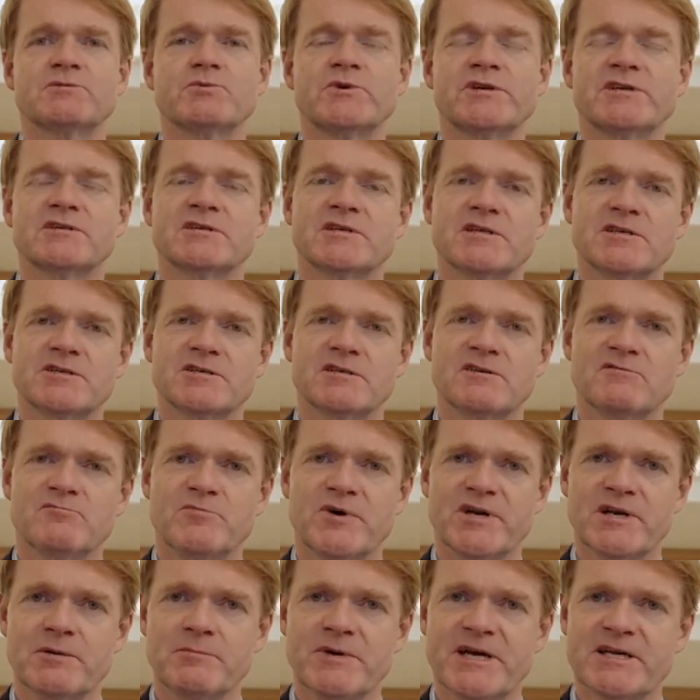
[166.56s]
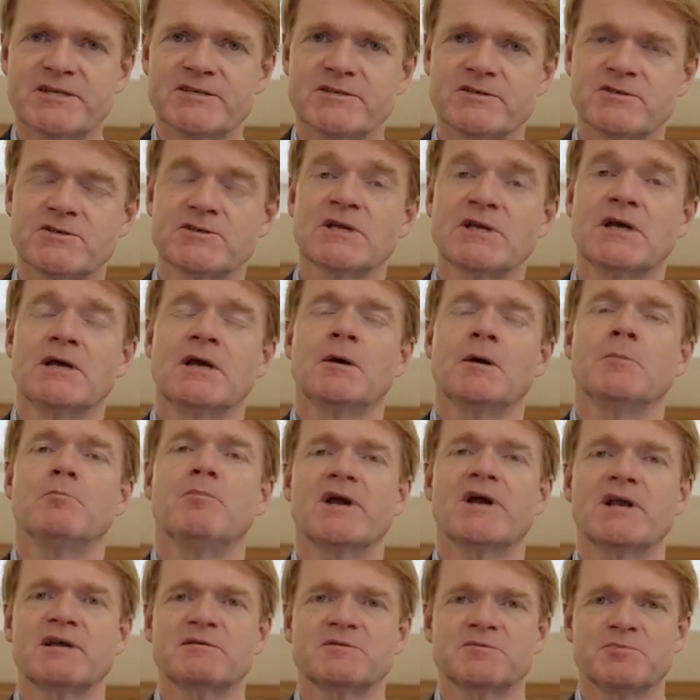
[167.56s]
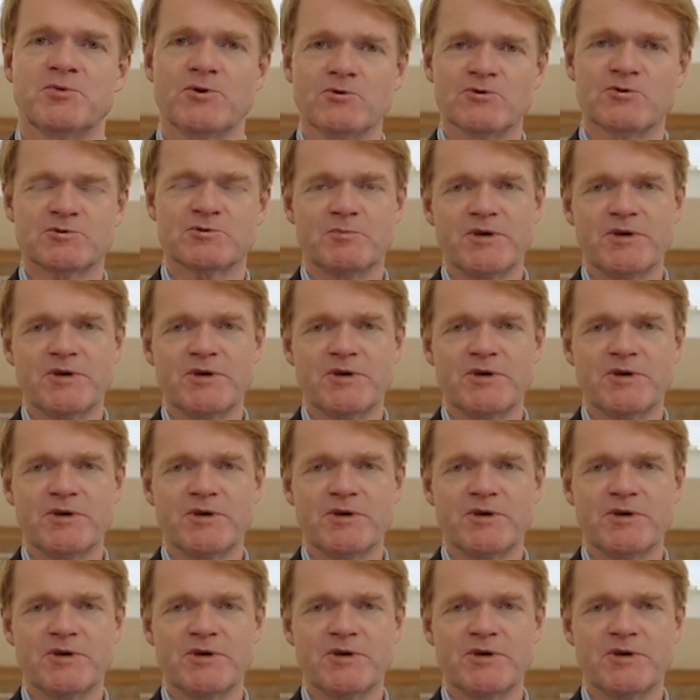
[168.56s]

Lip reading: growing up in a pit town in Yorkshire